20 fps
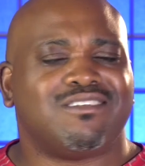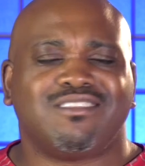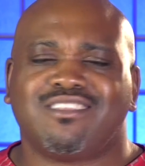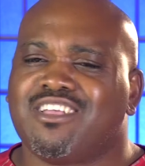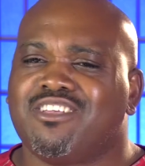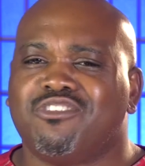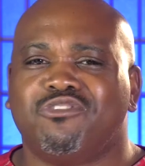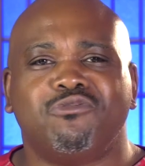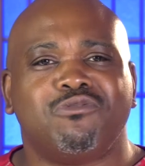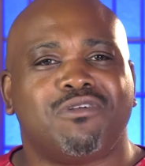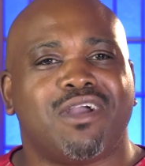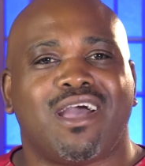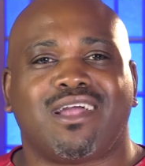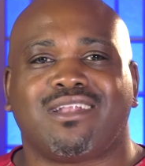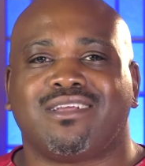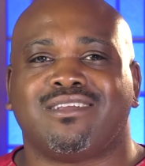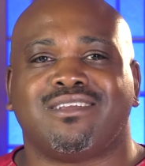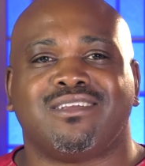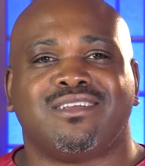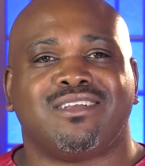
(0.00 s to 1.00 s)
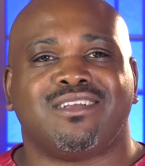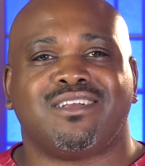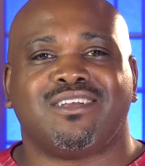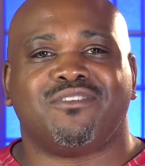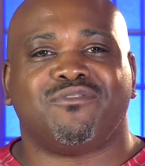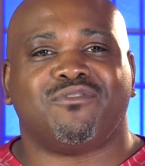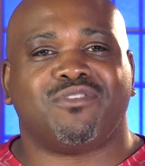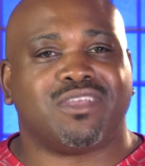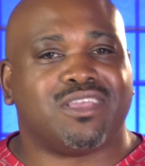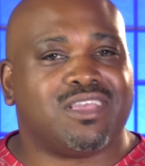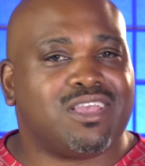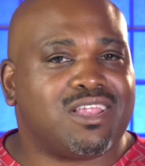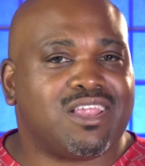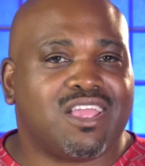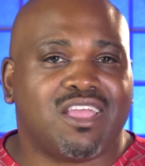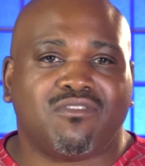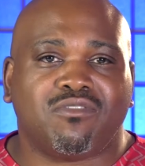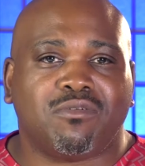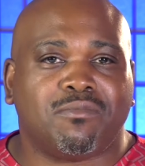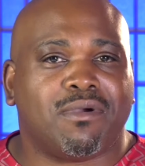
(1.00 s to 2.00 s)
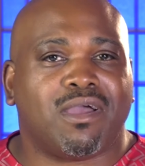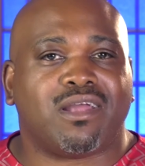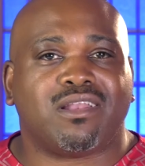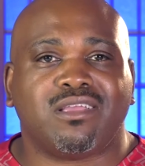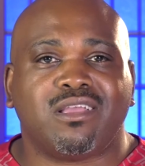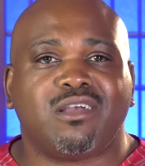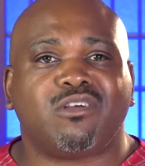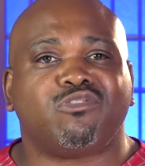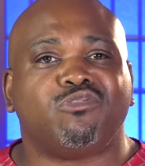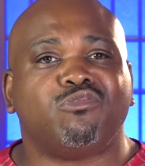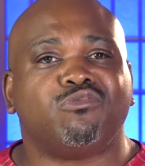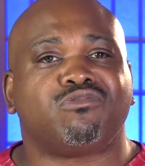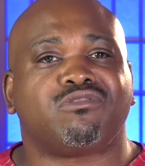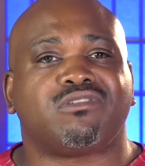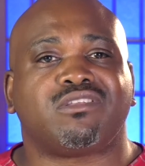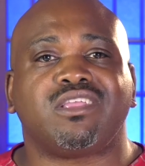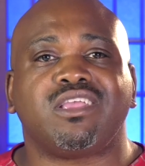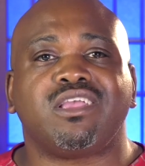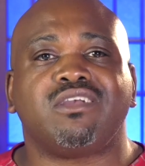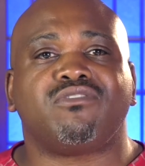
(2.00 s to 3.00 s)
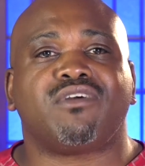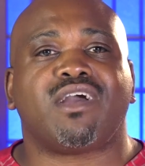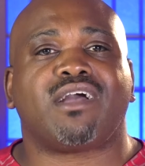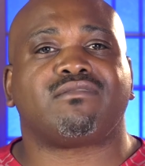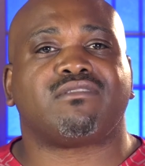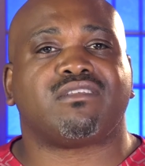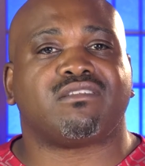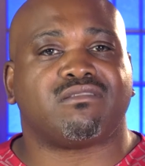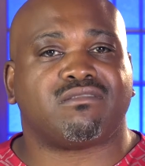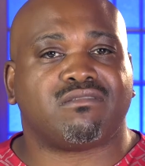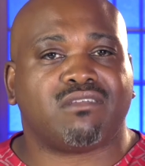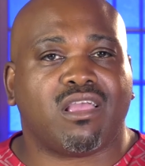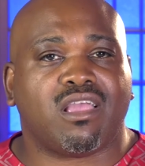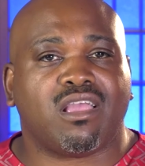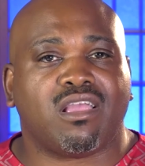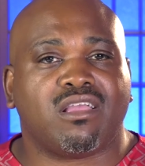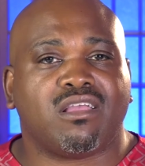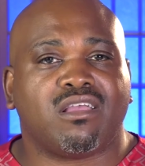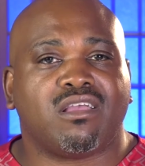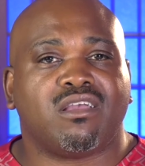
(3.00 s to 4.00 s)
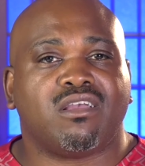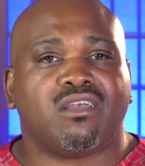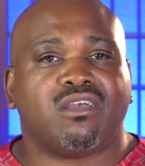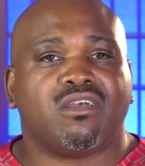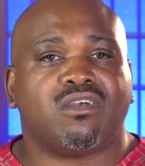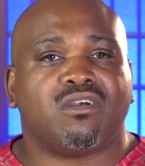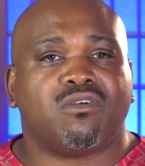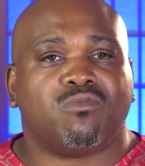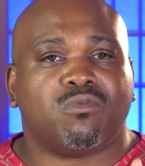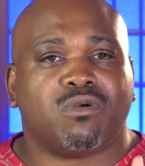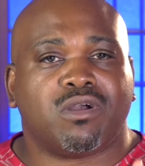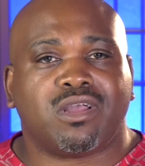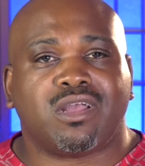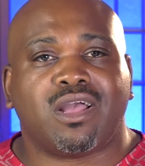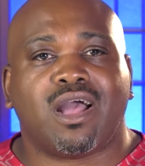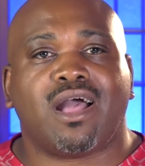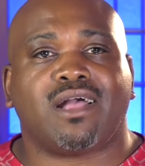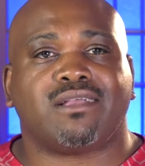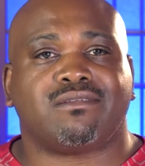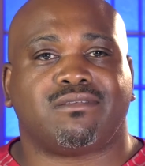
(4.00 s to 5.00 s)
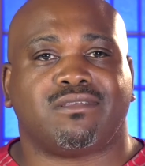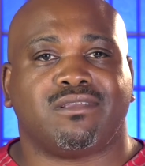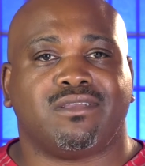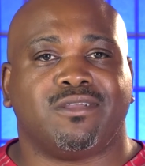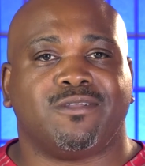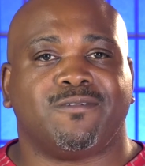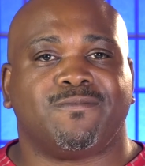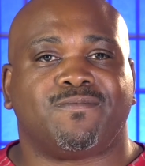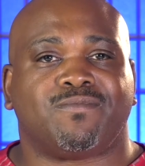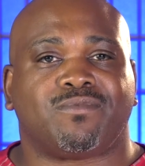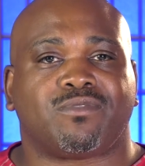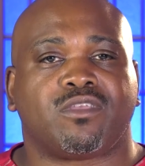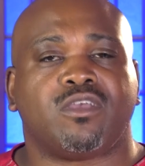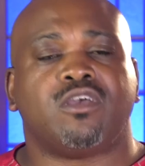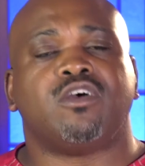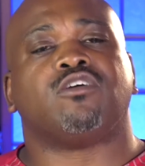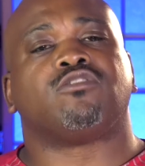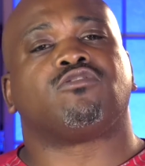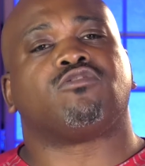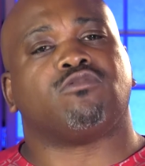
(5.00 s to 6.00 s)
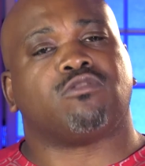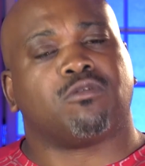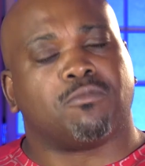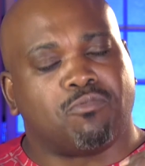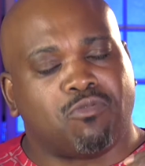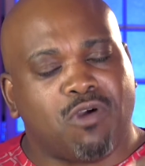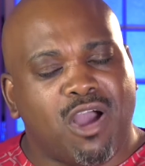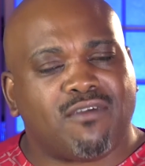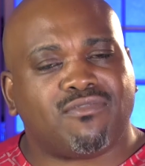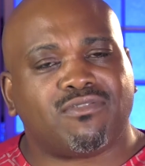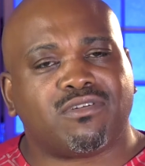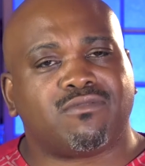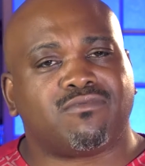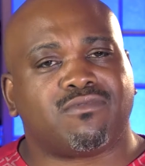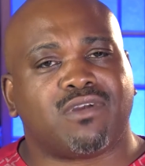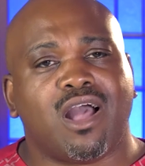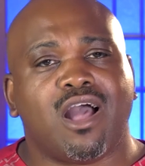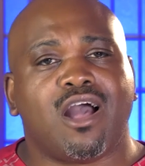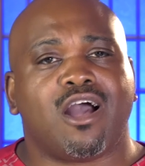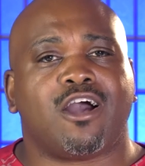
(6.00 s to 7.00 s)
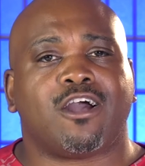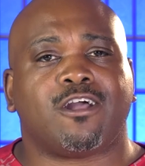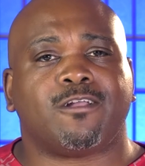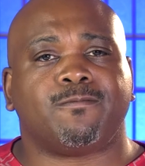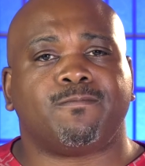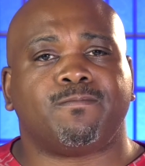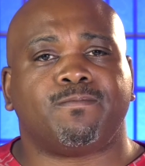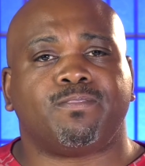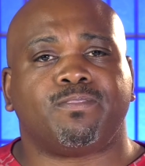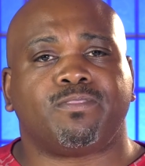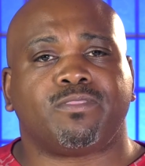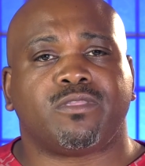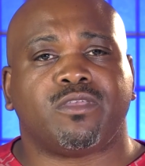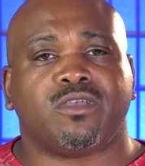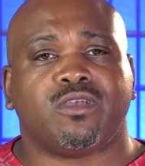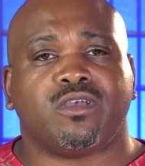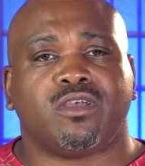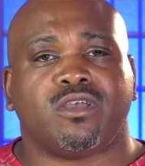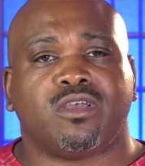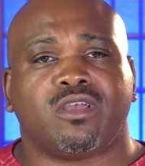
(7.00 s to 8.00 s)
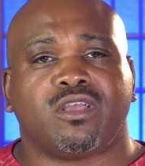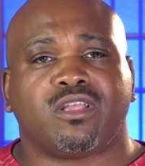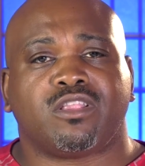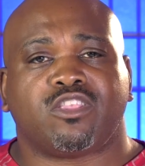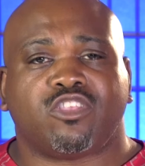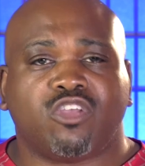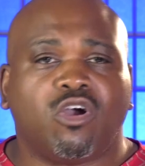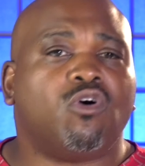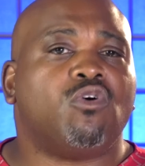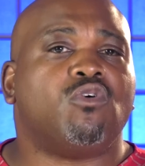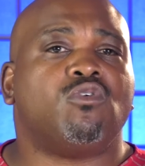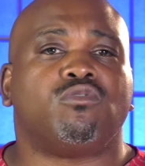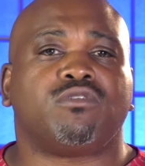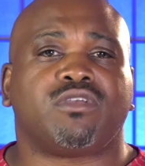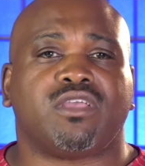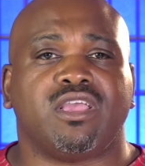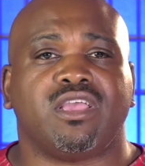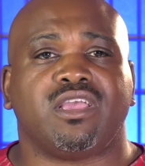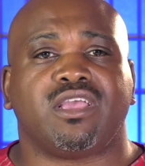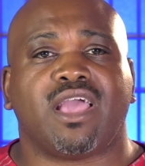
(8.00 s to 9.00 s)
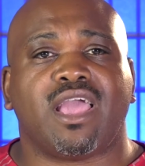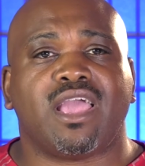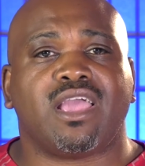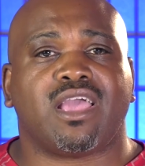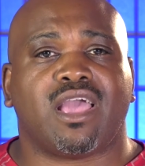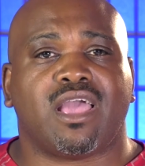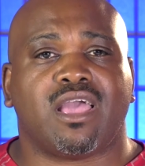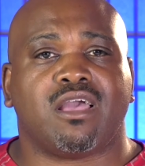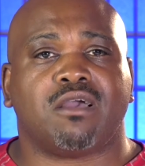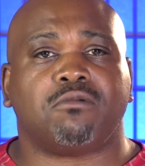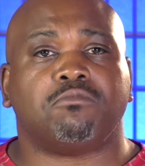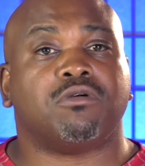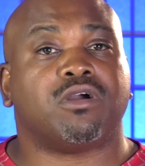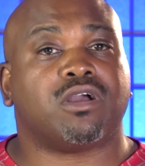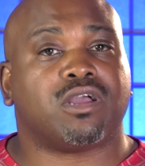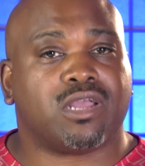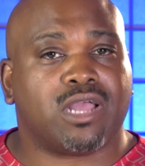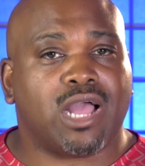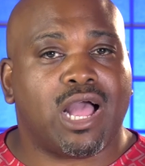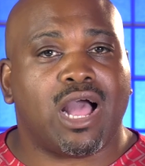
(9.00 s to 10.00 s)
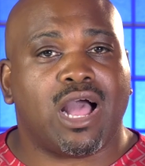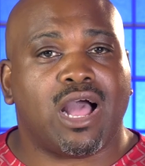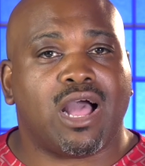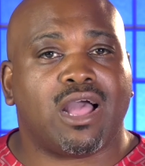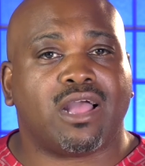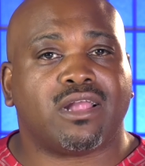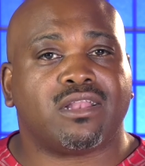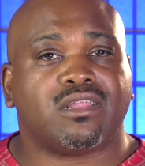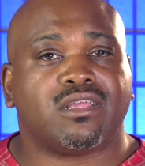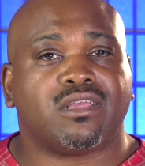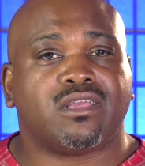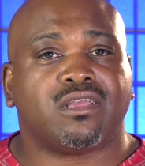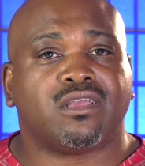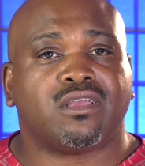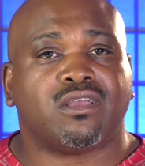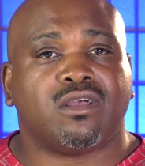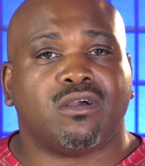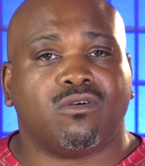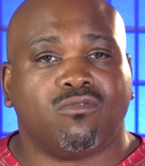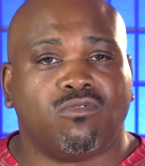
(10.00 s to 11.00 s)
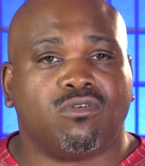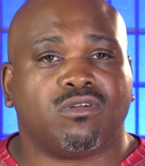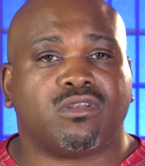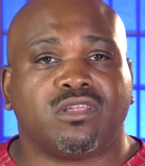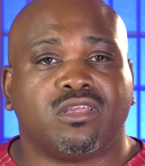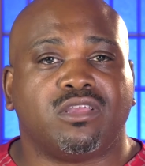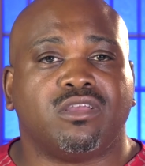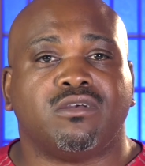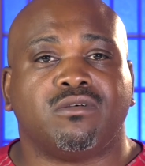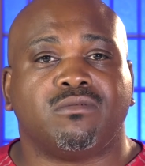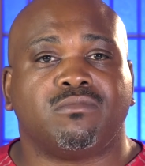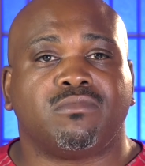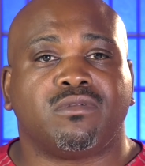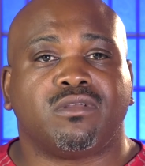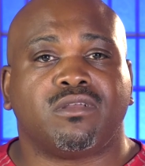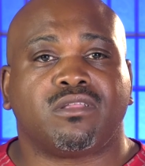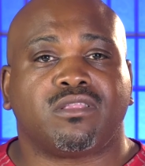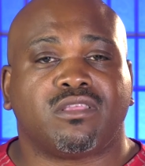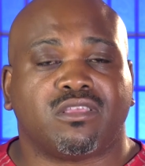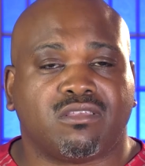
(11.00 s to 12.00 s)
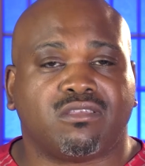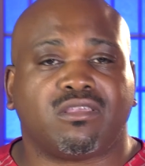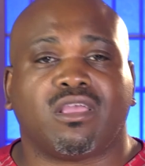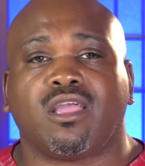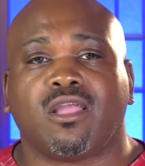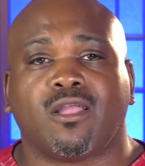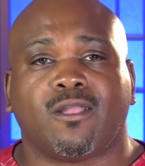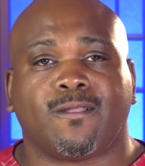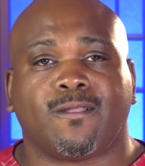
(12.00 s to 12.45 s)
then you gotta forget everybody else. You still have to say what God said. So the prophet of God told King Ahab what God wanted him to say.